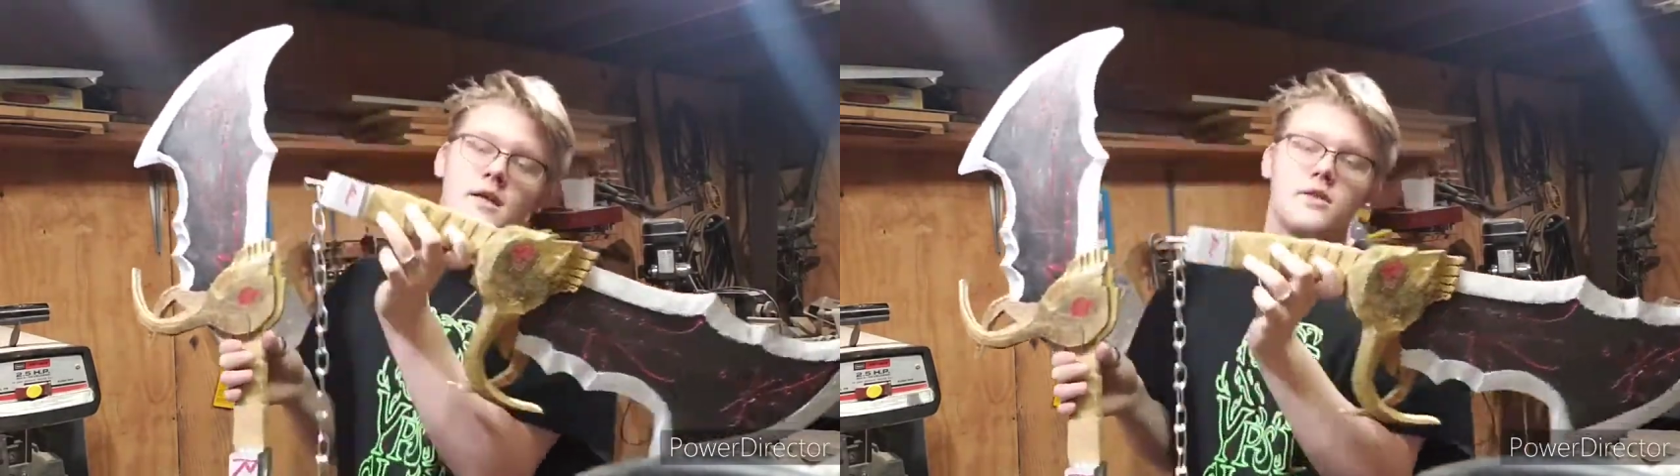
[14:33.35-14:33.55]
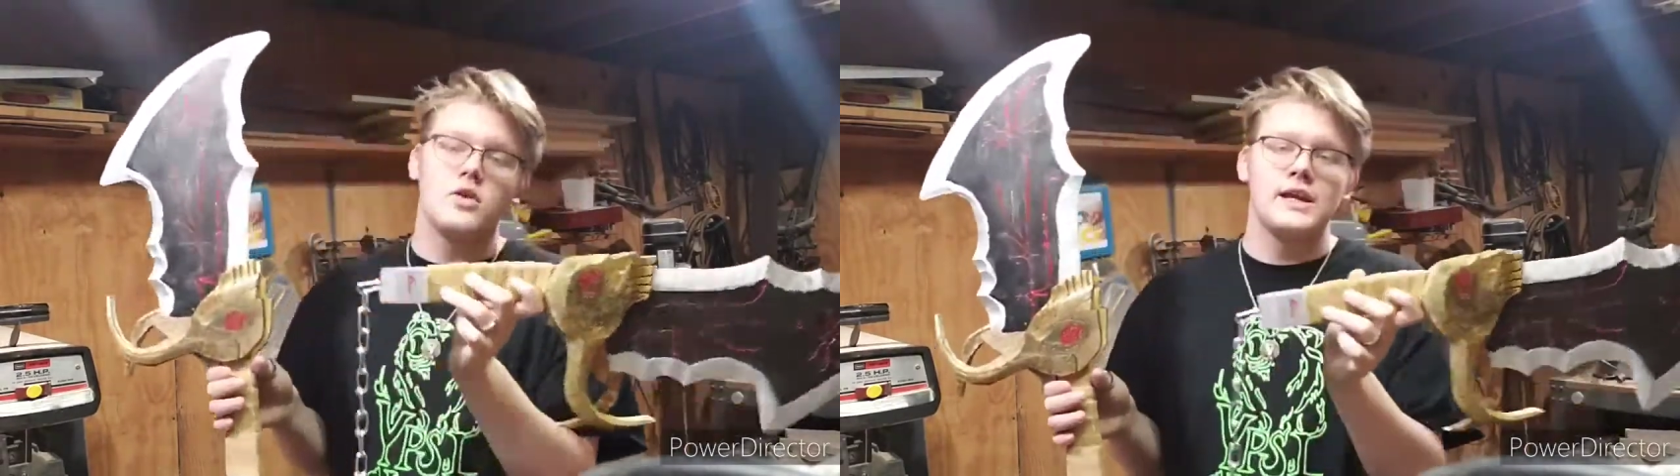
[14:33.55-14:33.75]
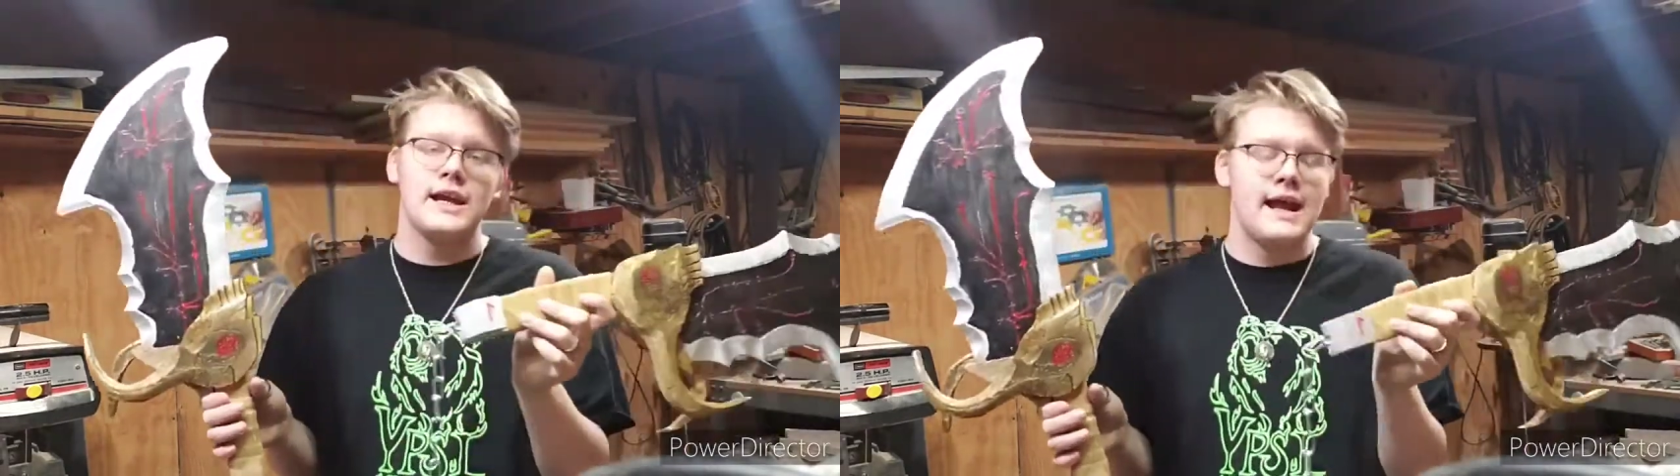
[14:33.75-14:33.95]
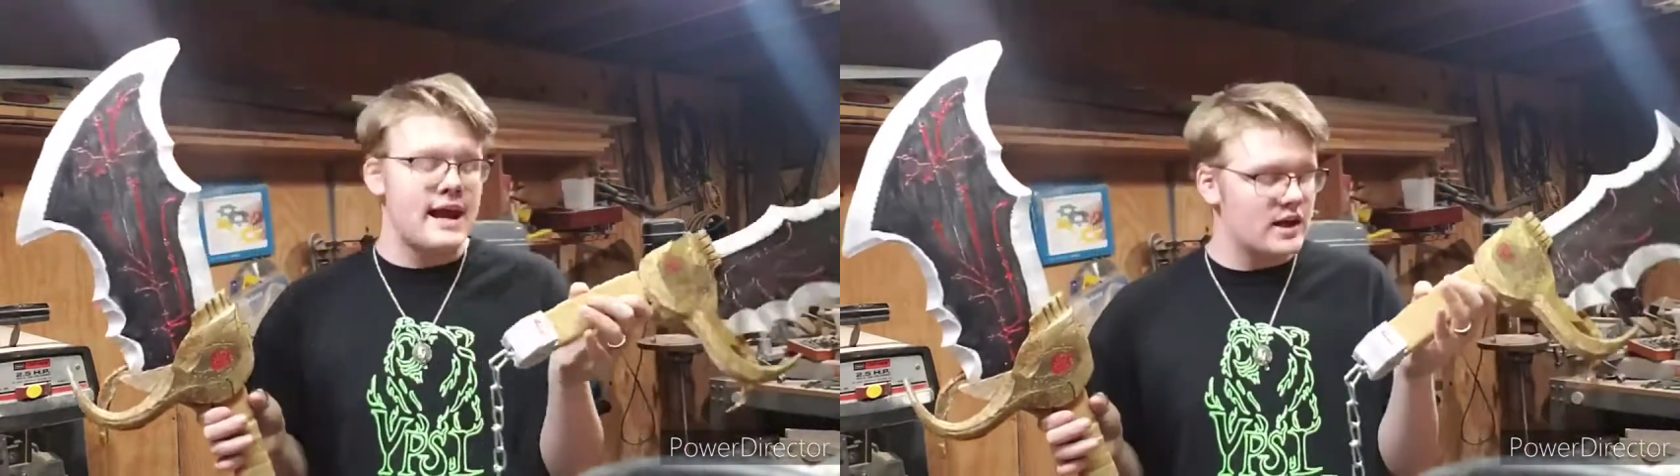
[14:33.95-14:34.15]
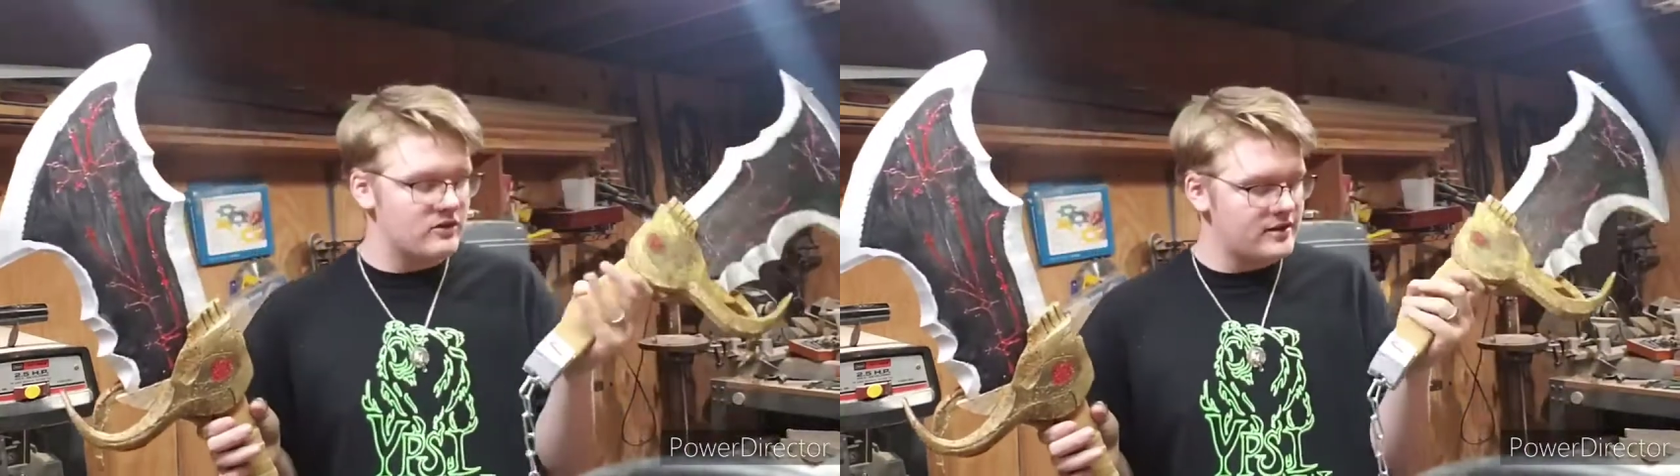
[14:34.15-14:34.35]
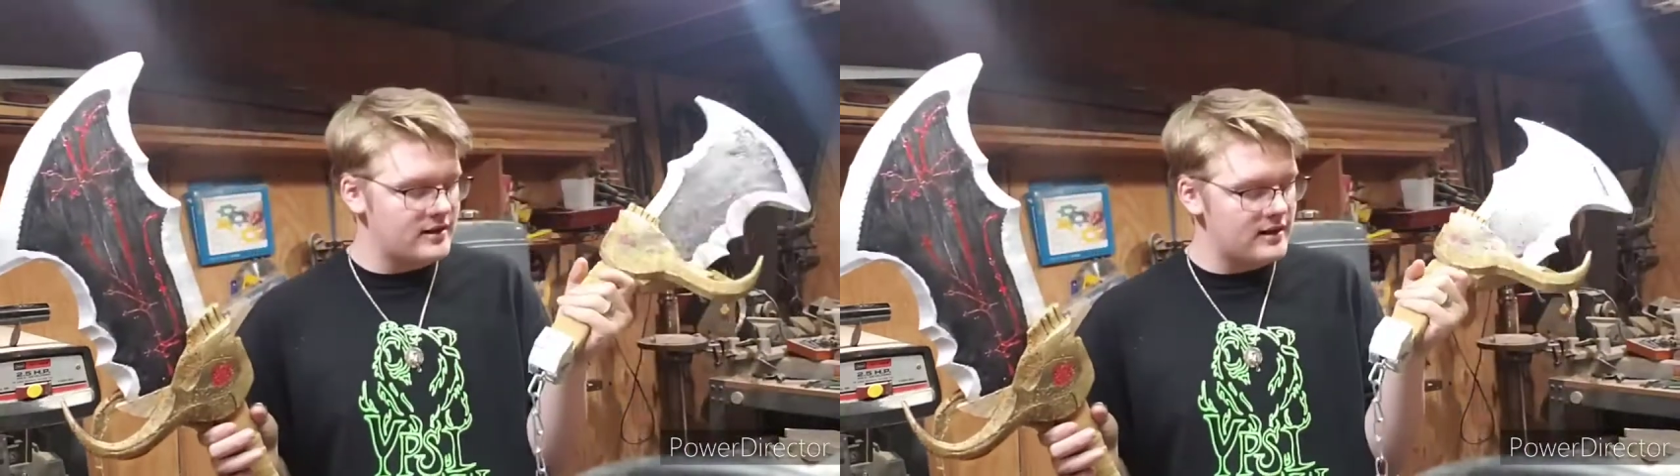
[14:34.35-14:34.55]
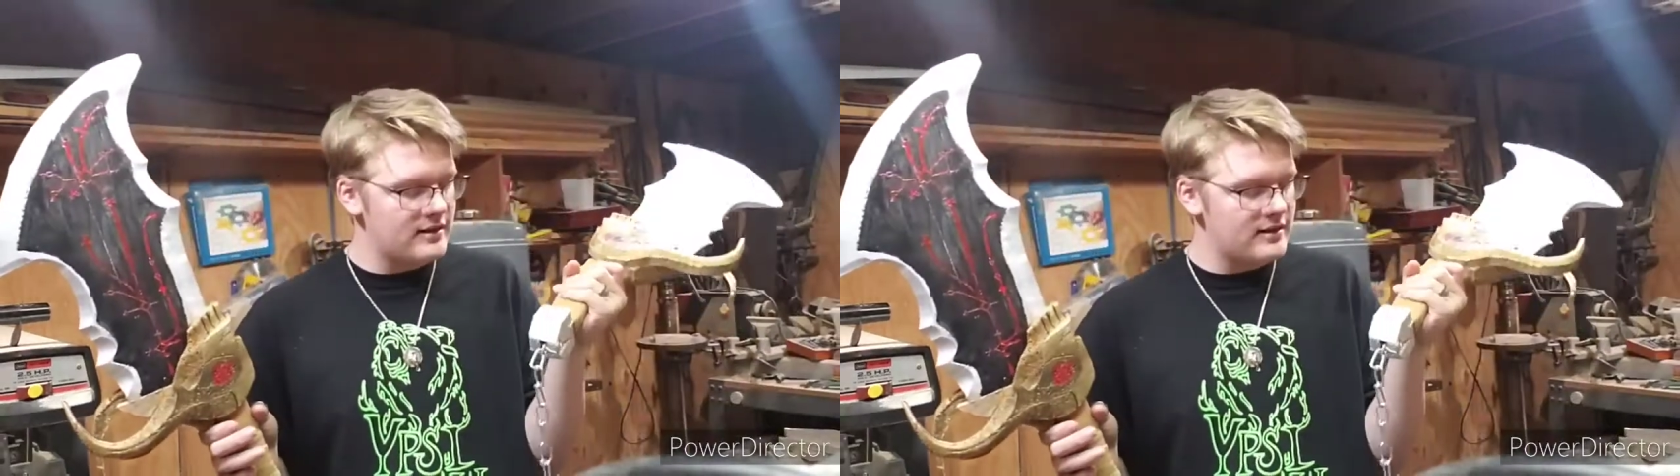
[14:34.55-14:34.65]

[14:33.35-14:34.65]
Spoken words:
The only inaccuracy